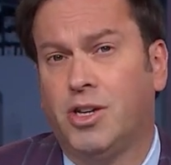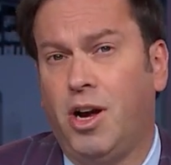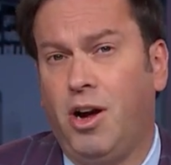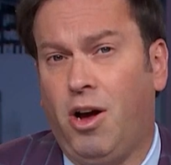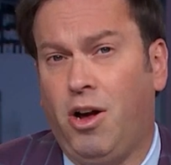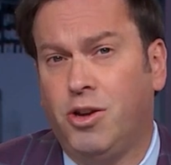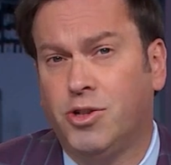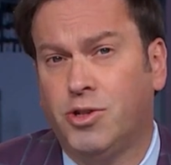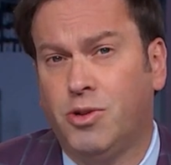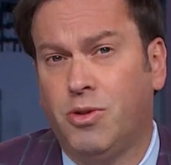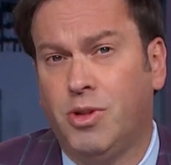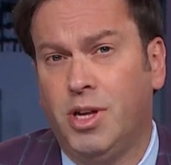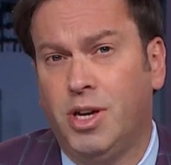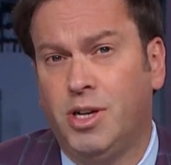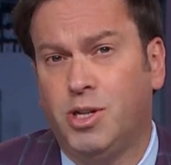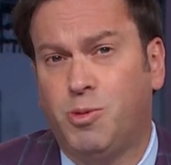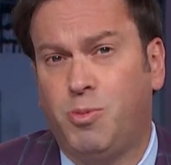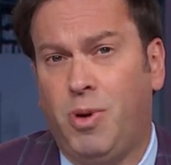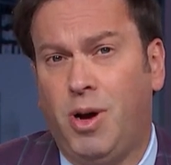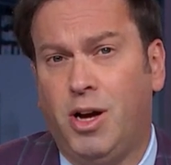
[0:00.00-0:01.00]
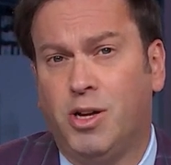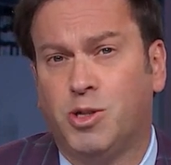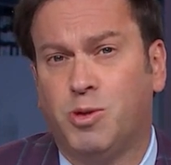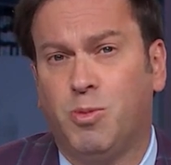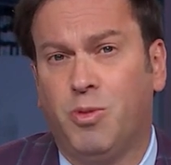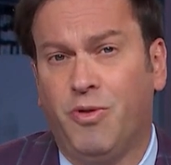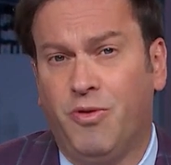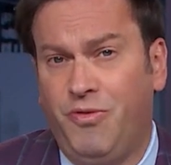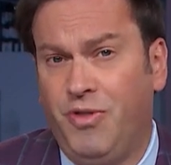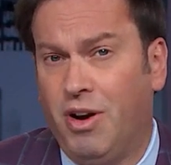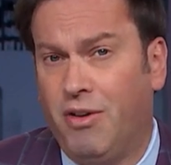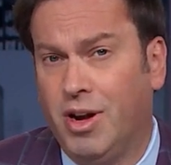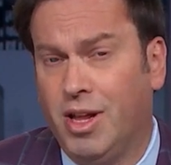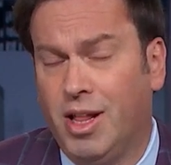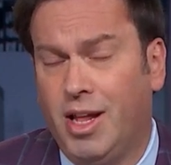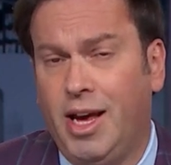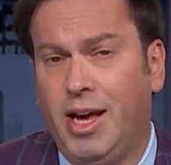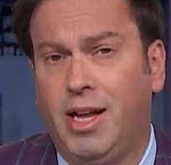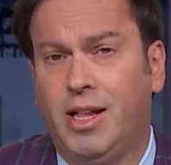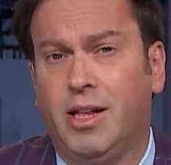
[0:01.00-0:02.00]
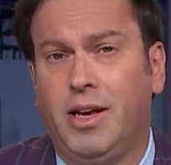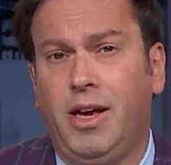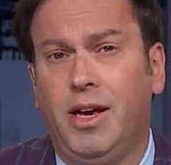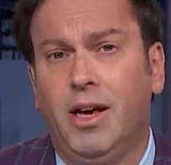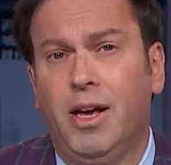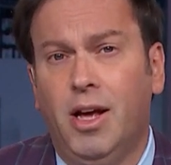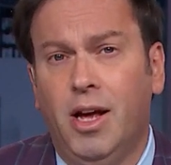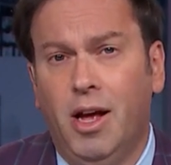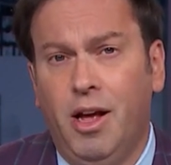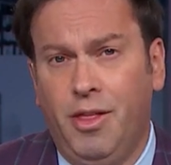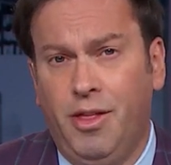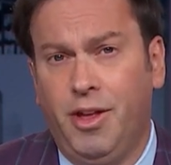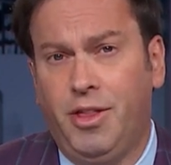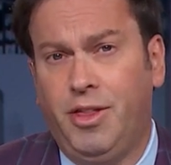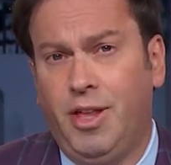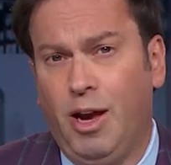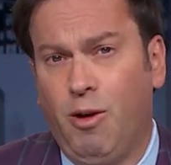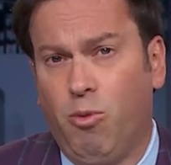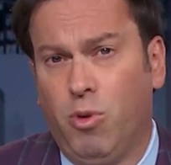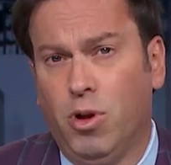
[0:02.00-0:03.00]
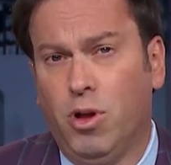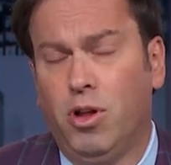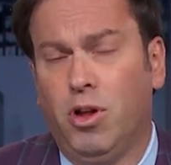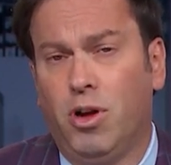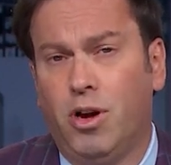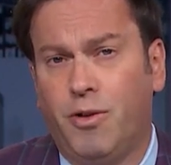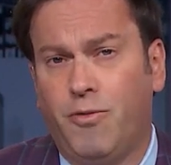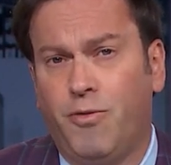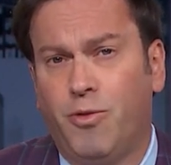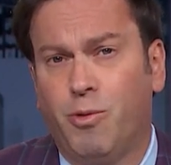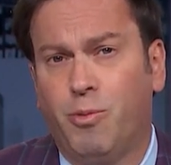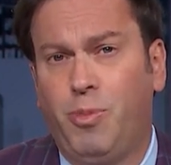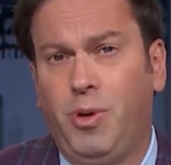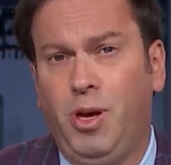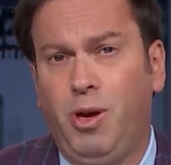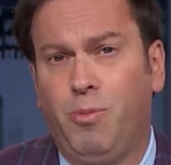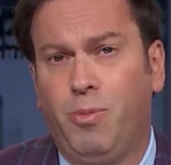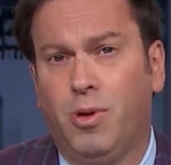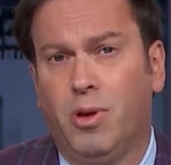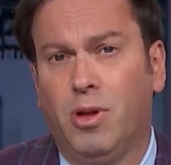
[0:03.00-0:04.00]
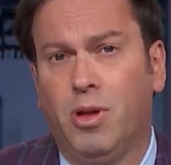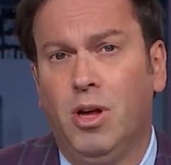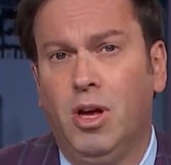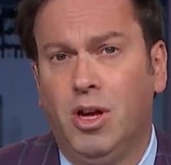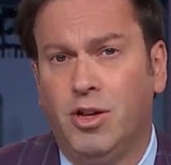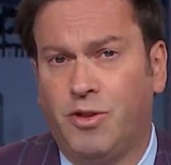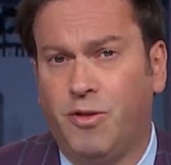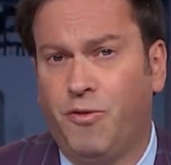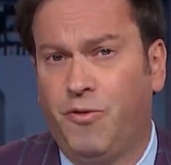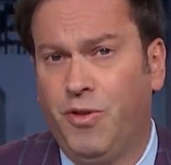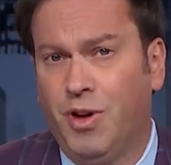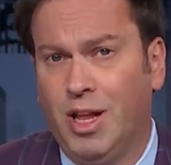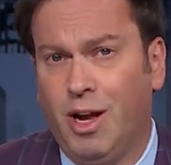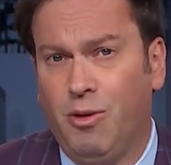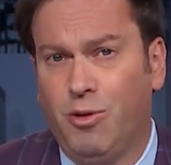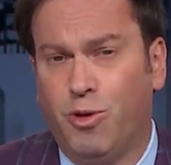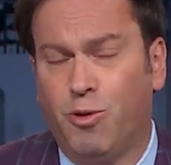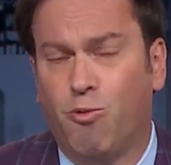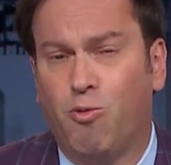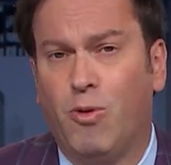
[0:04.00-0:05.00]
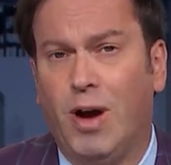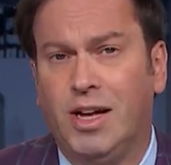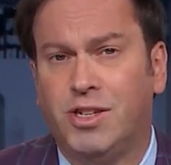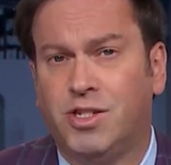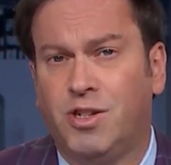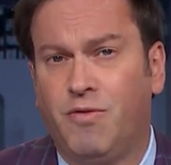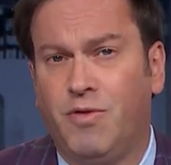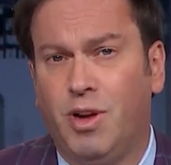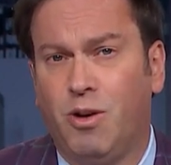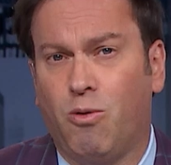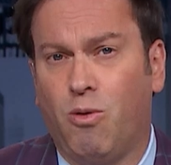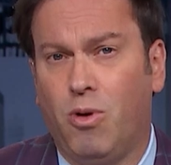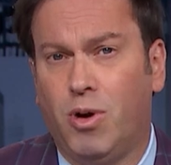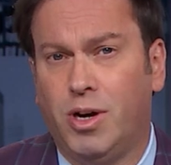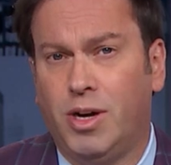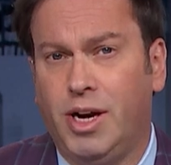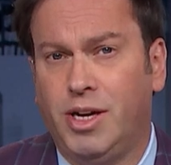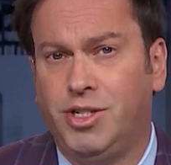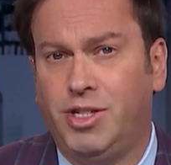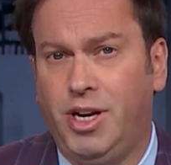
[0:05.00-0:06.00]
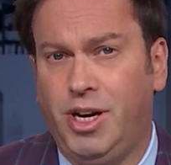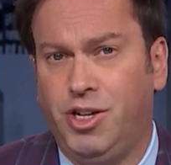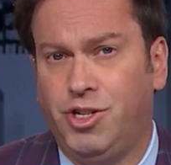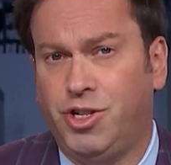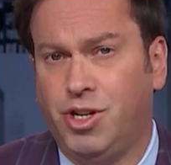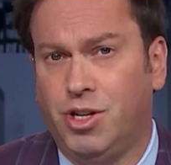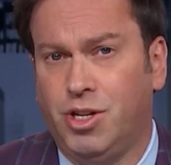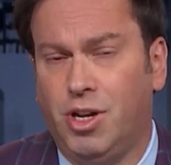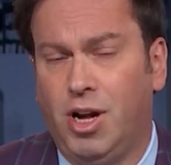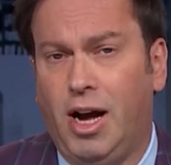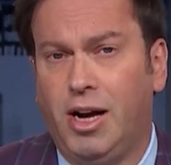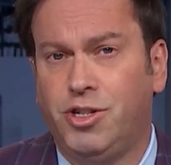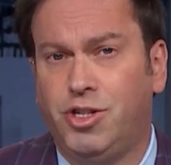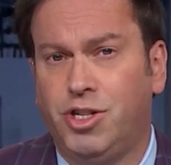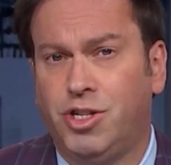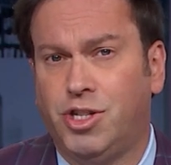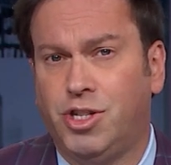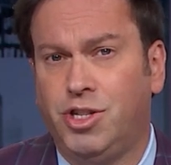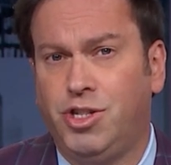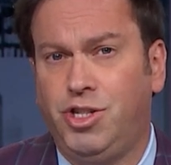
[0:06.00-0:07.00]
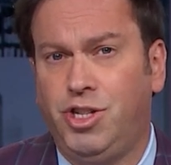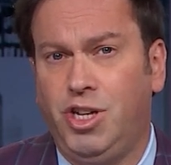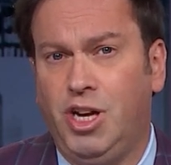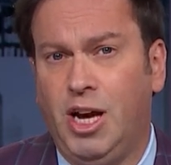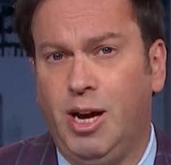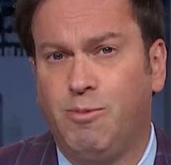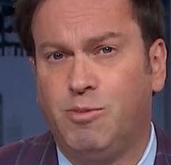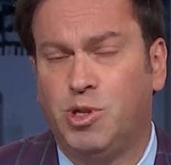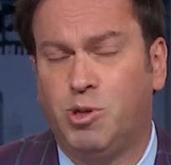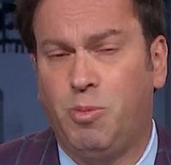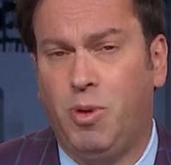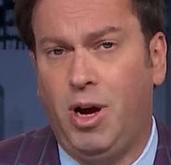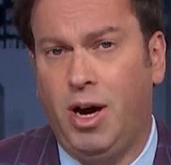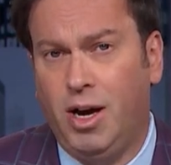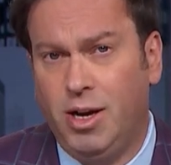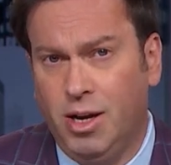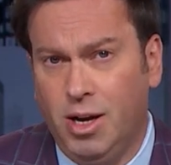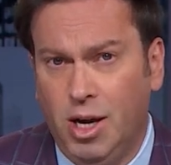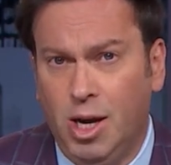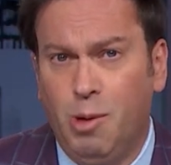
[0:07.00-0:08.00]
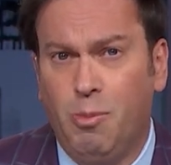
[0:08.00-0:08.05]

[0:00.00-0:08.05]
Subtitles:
I also think it's possible, very likely, that they will look for people to fill out the rest of their organization, not just the GM spot,